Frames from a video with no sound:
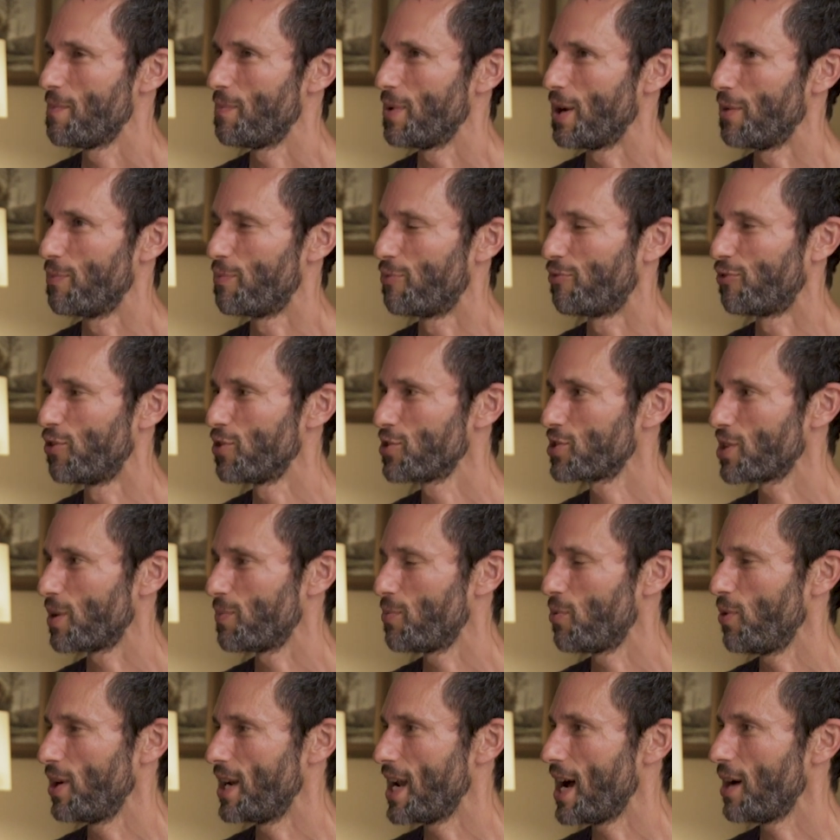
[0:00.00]
but I'll, first I'll
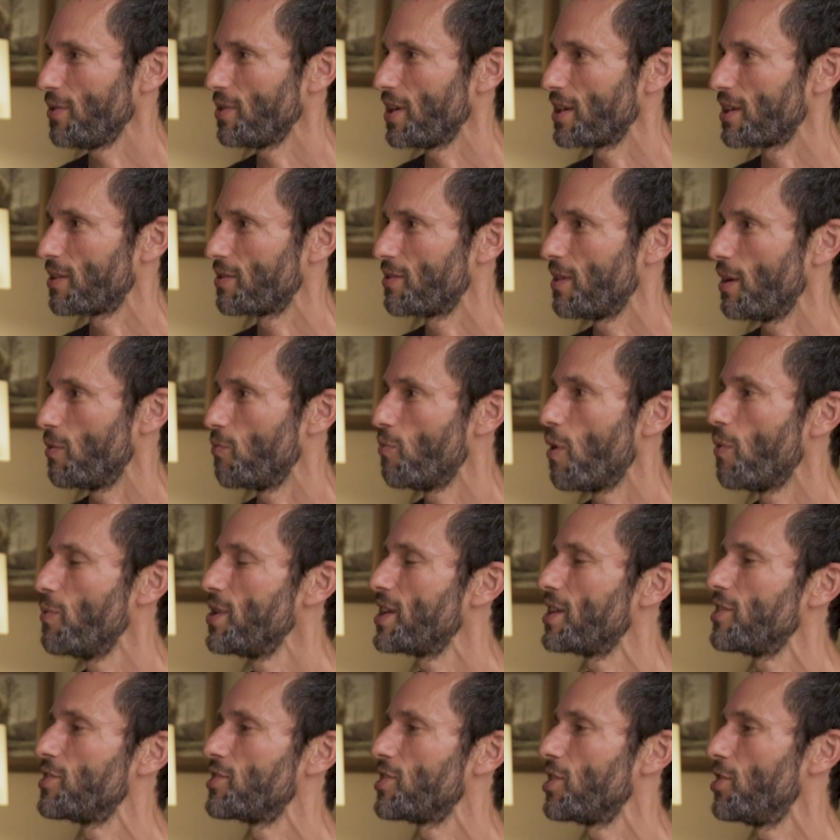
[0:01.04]
point out like that what we
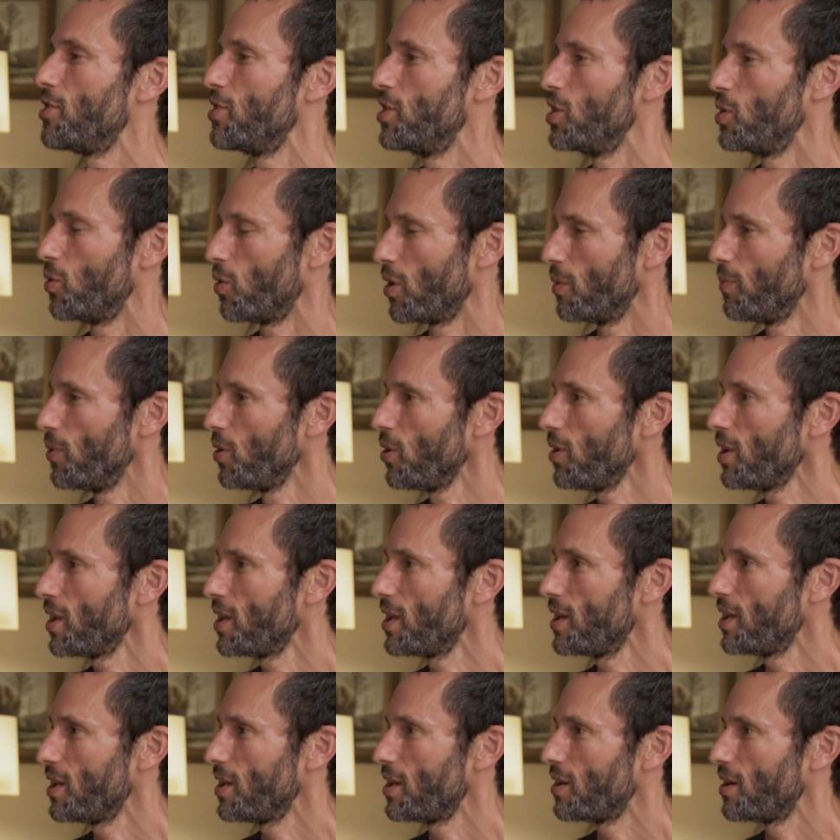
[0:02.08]
consider normal,
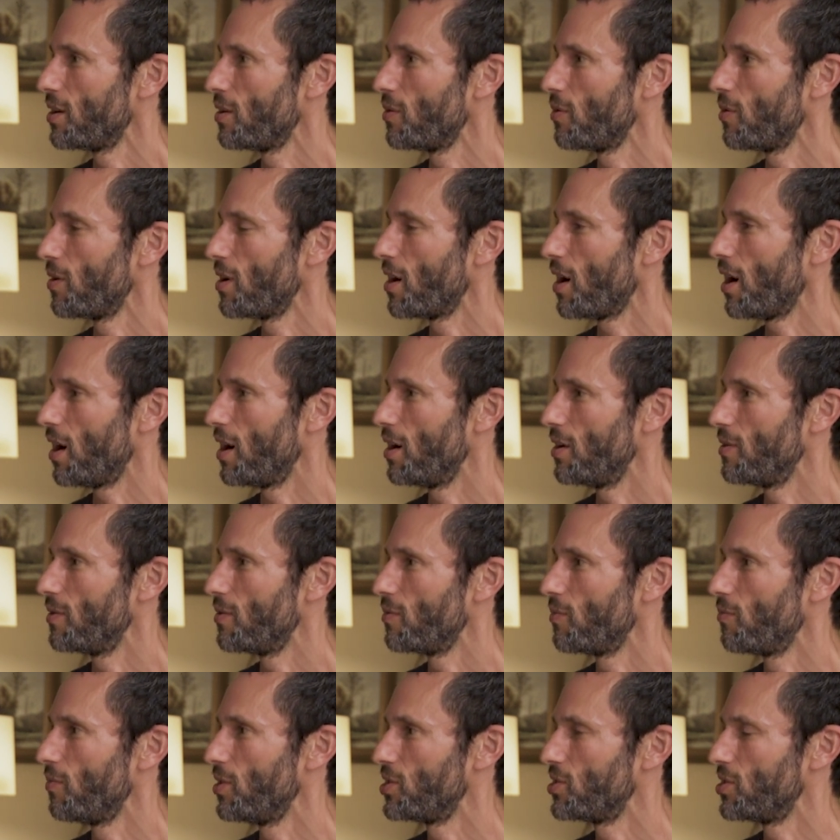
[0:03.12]
uh,
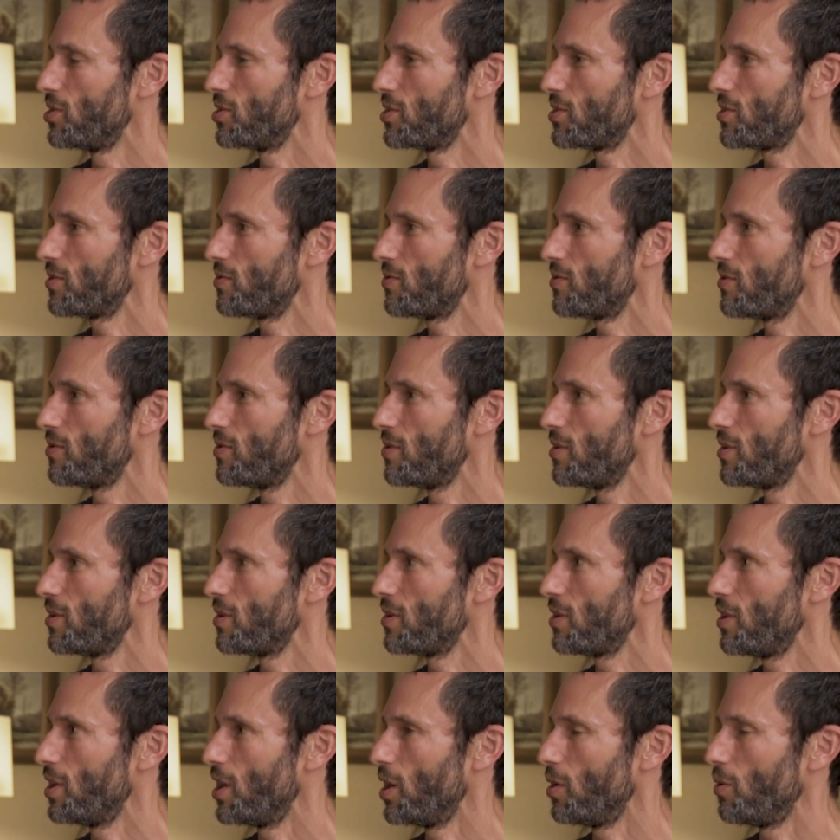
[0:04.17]
which is,
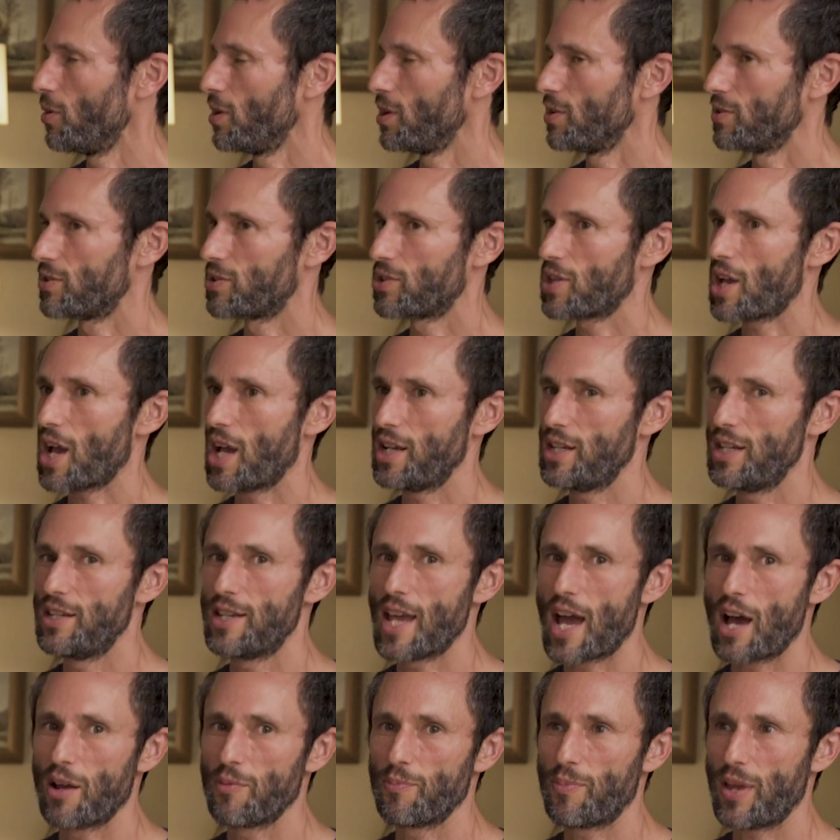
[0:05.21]
you know, a tiny
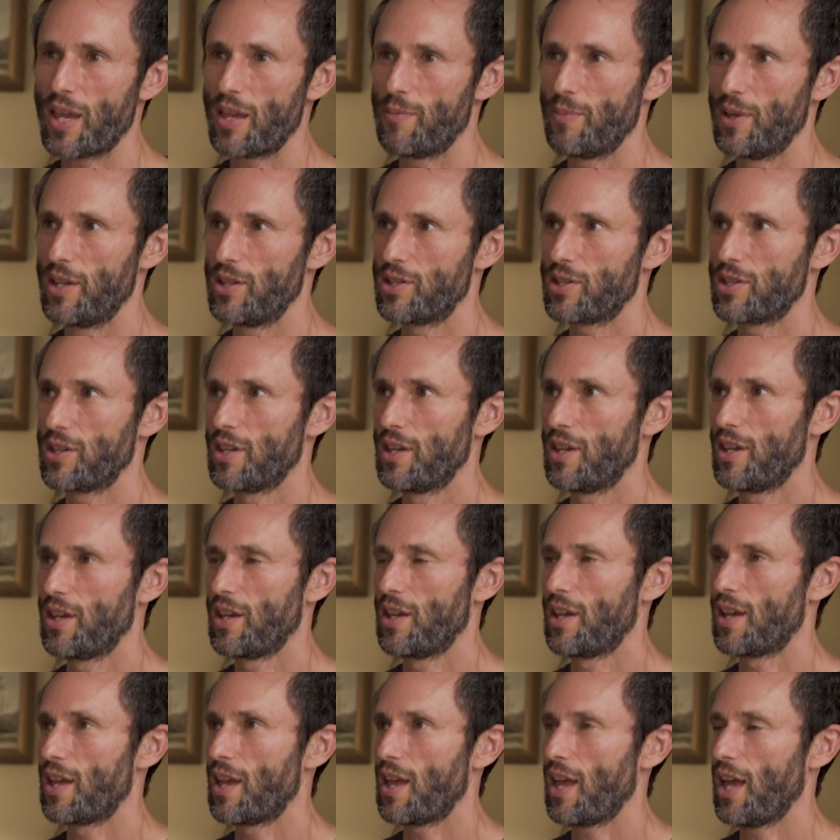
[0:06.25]
down payment
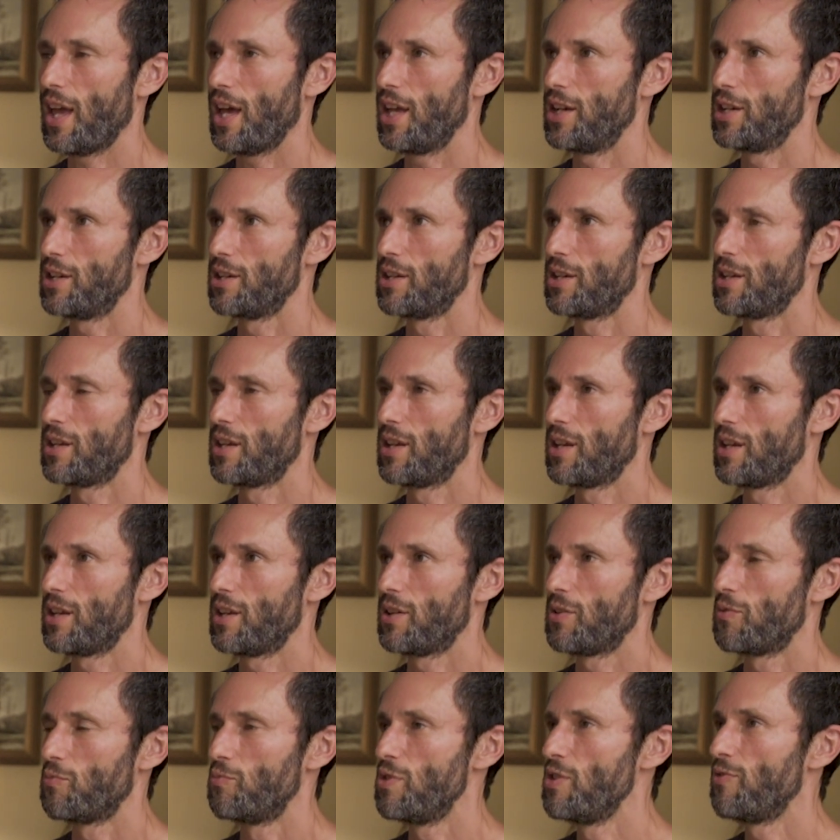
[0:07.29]
and
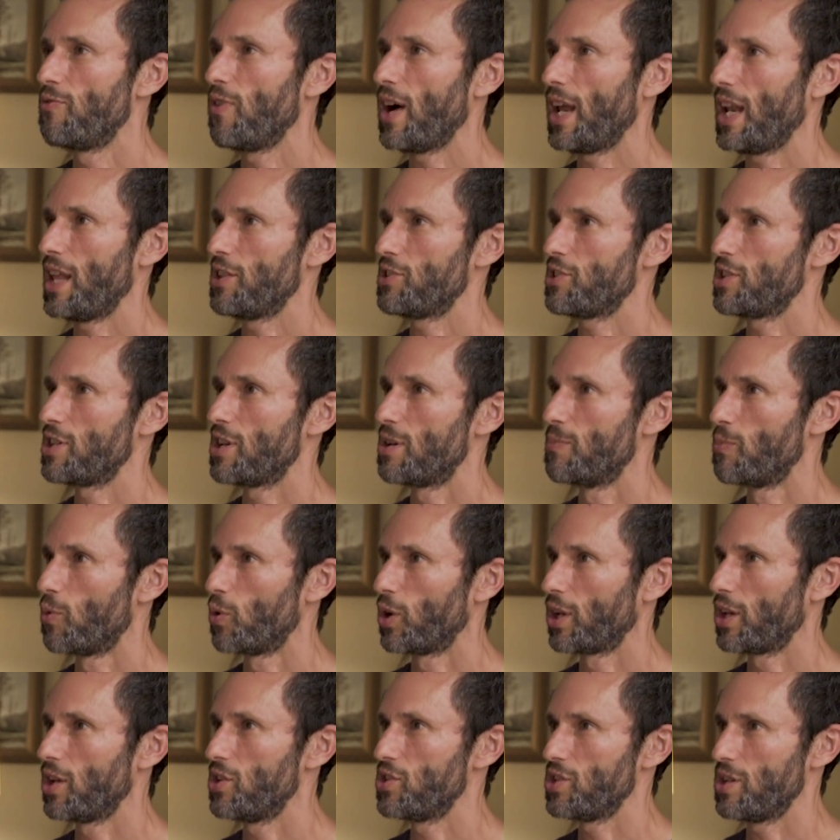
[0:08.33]
refinancing your
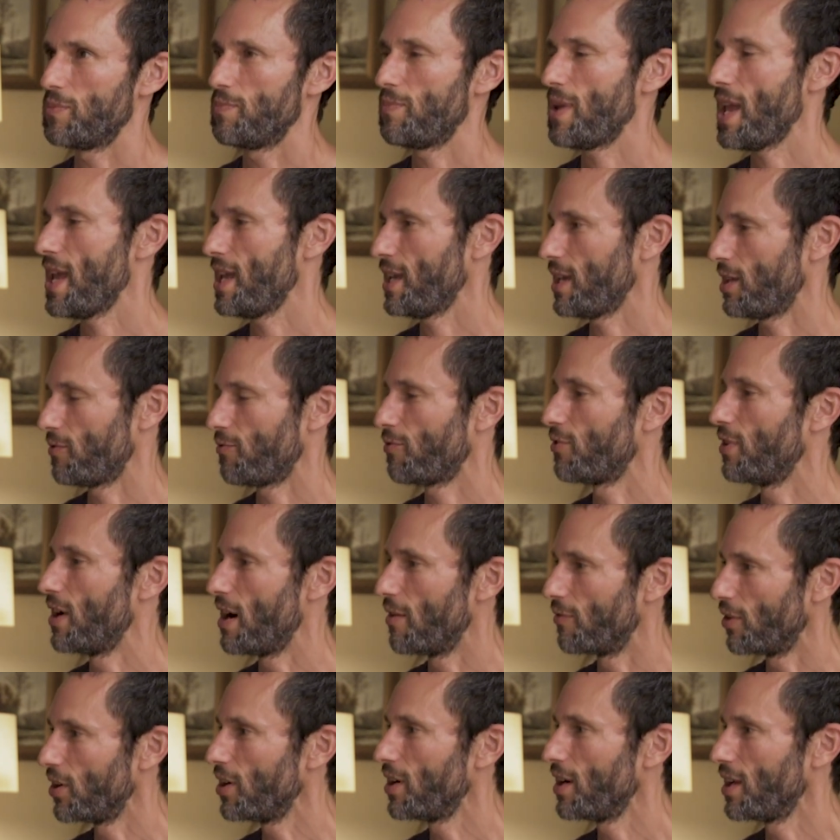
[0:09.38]
mortgage and paying it
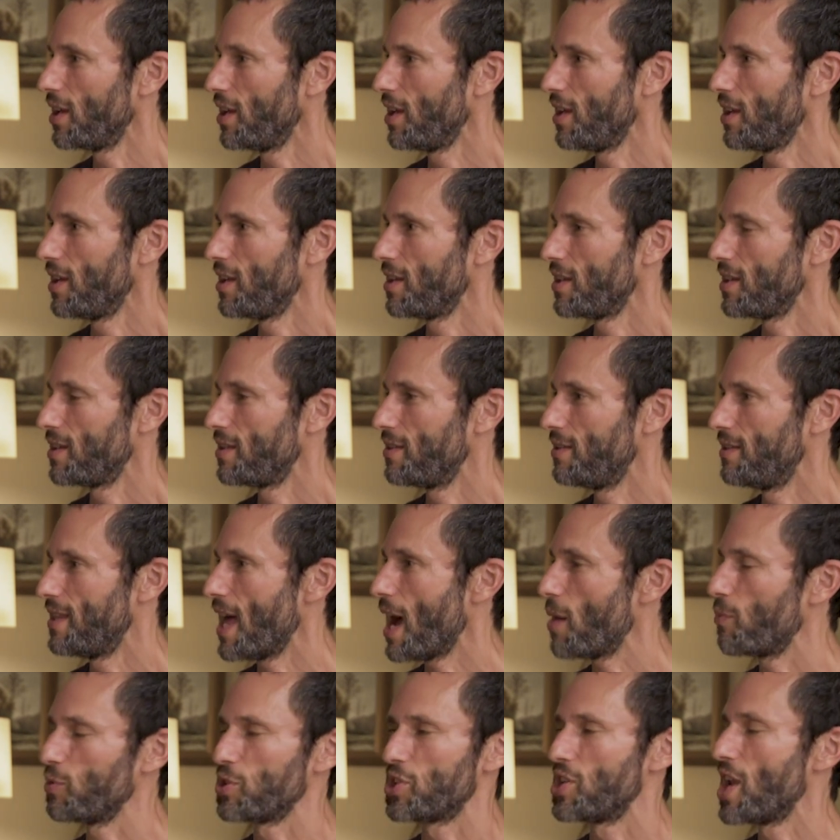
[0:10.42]
forever. Mm-hmm.
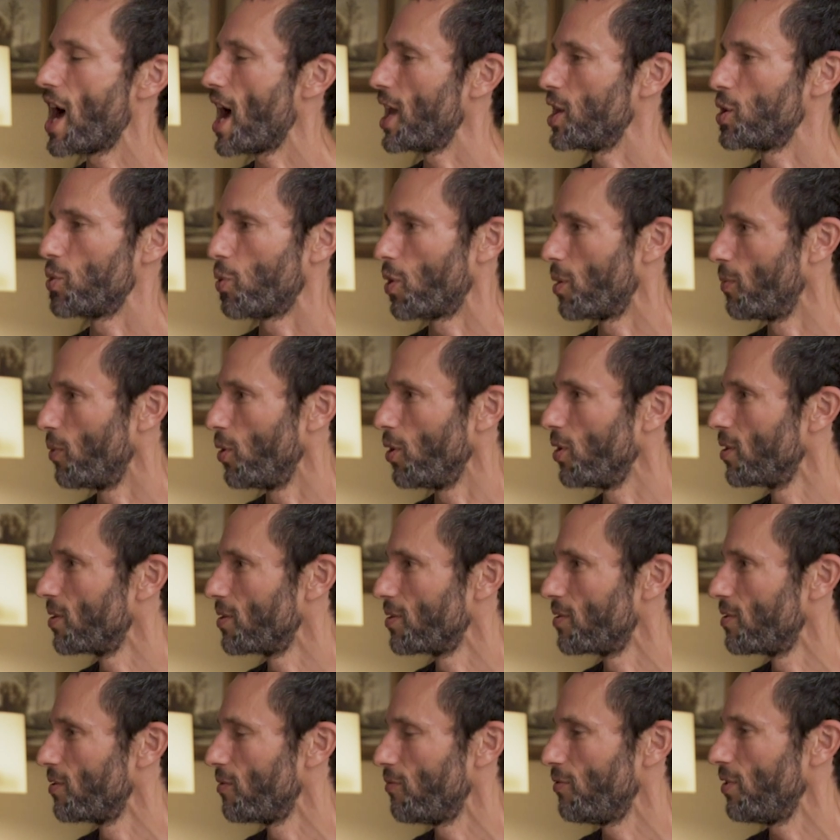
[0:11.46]
That was not normal
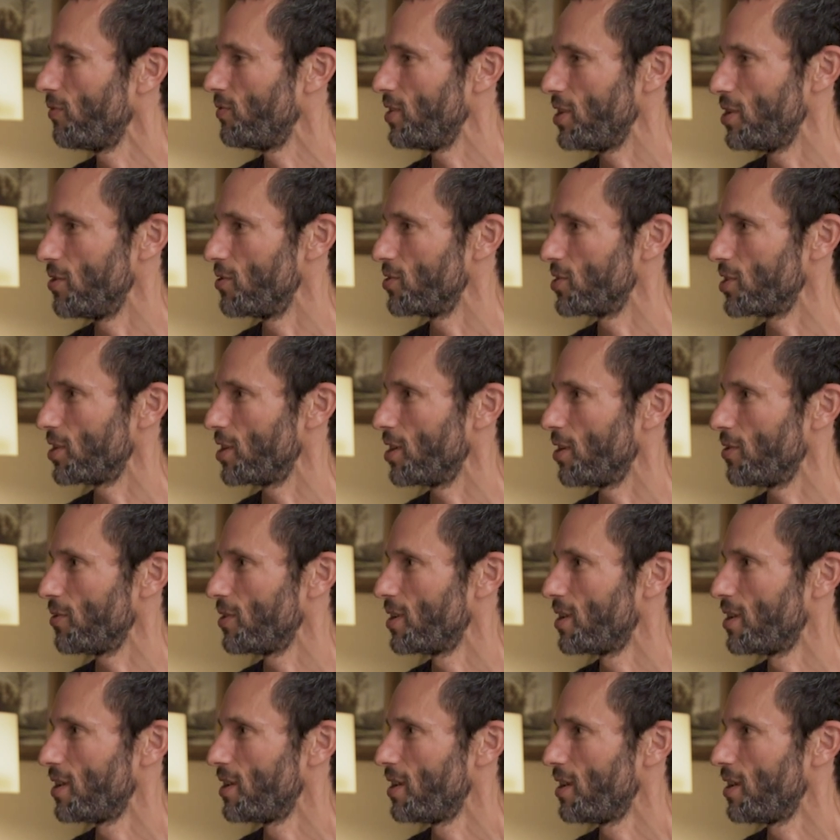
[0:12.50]
fifty years ago.